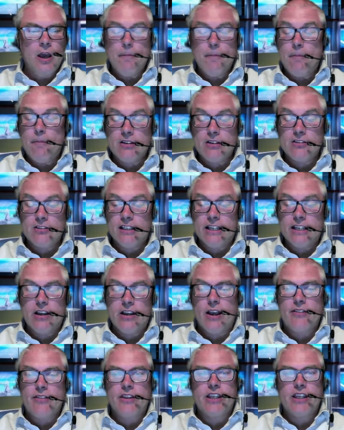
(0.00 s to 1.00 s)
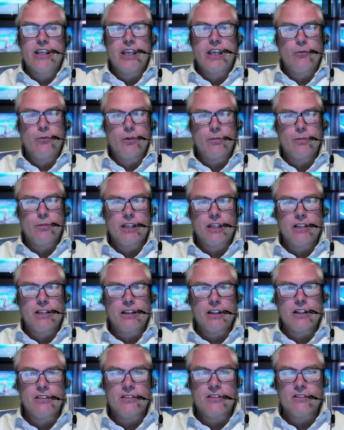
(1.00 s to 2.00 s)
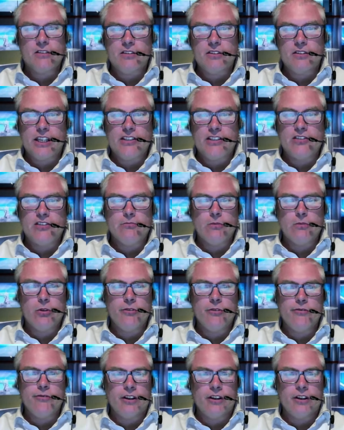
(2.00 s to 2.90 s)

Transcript: Personally, I think it would be a decent move.